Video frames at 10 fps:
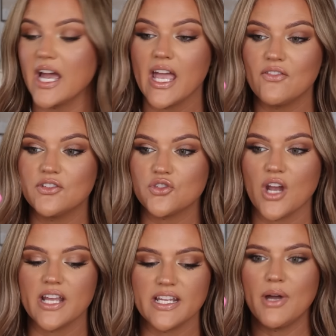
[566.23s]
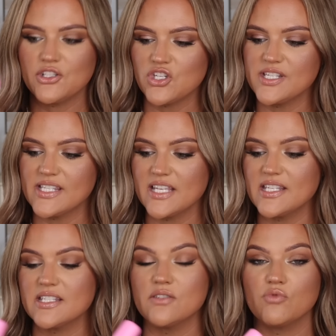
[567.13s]
I haven't tried it, but she says
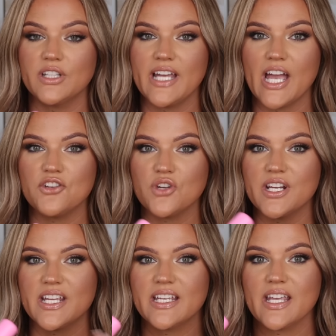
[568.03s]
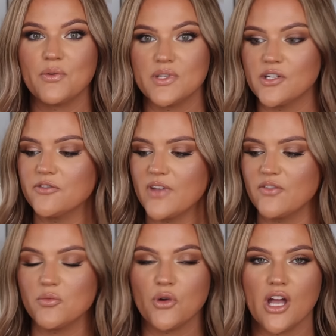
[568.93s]
this is really hydrating. It was her
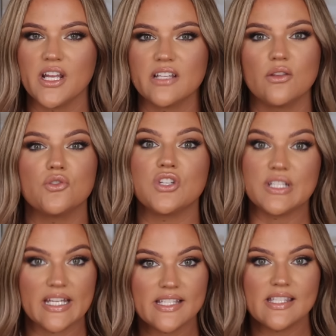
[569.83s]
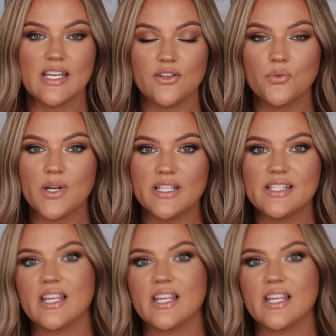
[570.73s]
favorite product, though she likes the other ones.